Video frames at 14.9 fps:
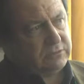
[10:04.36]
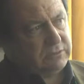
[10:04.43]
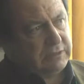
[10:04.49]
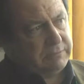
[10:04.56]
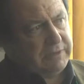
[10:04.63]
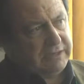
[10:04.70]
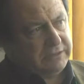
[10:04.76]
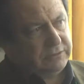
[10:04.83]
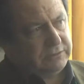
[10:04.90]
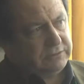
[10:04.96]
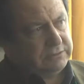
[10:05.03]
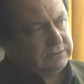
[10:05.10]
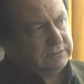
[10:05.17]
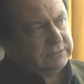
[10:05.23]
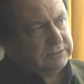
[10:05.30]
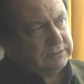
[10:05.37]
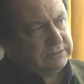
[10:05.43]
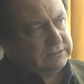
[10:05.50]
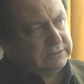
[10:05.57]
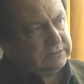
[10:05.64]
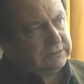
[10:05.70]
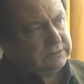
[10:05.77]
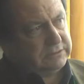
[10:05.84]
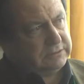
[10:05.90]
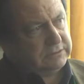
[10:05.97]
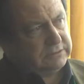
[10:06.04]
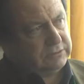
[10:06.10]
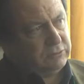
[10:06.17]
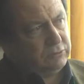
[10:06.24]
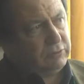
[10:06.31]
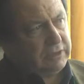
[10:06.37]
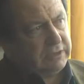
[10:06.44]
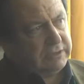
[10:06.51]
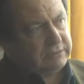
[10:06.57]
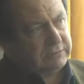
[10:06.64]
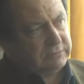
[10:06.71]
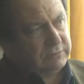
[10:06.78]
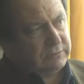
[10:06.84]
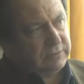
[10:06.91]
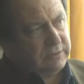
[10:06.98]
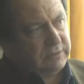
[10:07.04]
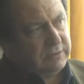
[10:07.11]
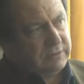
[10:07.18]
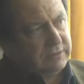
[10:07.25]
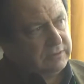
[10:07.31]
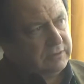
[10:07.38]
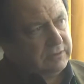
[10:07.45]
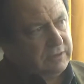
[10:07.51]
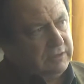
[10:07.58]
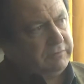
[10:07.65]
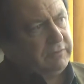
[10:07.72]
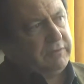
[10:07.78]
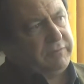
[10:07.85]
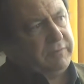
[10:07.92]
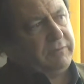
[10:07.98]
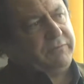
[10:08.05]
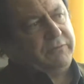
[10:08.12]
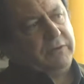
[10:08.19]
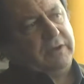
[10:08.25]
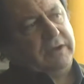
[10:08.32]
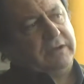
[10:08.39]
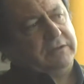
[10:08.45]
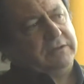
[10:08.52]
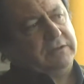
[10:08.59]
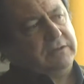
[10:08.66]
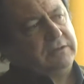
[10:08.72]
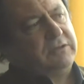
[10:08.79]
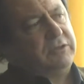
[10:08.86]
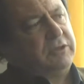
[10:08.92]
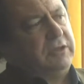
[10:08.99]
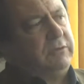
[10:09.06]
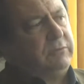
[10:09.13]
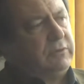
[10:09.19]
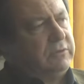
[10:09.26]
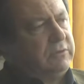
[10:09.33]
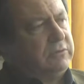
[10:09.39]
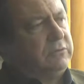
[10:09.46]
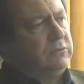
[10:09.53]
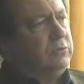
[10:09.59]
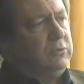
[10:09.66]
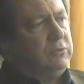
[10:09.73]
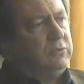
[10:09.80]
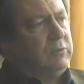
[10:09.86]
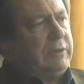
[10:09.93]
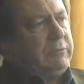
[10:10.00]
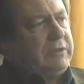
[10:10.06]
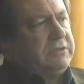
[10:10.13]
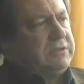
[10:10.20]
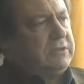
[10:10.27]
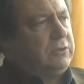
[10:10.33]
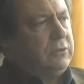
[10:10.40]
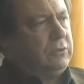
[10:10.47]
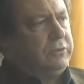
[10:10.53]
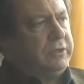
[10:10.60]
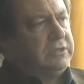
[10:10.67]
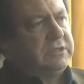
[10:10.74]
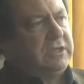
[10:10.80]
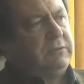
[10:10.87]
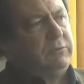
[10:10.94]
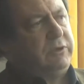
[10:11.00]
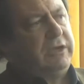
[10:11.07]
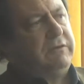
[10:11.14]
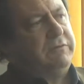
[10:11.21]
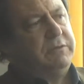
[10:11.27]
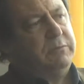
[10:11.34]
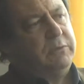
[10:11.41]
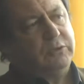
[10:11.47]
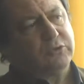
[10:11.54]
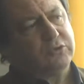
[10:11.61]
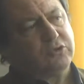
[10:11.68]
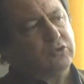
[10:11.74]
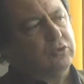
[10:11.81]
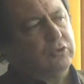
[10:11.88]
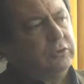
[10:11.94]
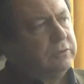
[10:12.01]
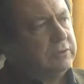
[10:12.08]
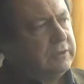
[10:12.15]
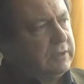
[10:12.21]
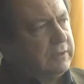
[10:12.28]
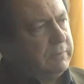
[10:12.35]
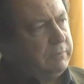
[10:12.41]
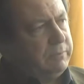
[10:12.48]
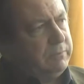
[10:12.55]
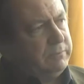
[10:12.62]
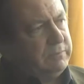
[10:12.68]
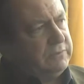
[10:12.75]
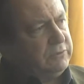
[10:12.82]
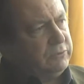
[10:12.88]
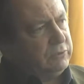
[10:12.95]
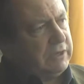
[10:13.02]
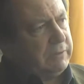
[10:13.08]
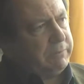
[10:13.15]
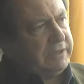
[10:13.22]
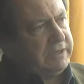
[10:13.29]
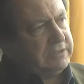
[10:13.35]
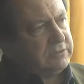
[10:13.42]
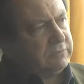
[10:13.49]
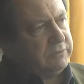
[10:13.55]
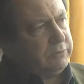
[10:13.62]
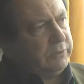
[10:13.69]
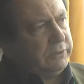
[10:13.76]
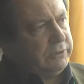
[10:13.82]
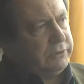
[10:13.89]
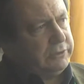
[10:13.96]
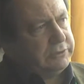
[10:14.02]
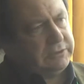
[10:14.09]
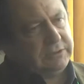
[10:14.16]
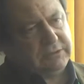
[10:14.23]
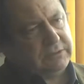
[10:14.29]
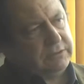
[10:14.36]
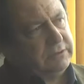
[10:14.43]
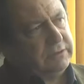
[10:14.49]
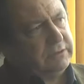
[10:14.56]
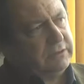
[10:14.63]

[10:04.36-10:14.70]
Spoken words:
to abandon nuclear, even if until 1 month ago they say we have the most sure nuclear plants of the world, and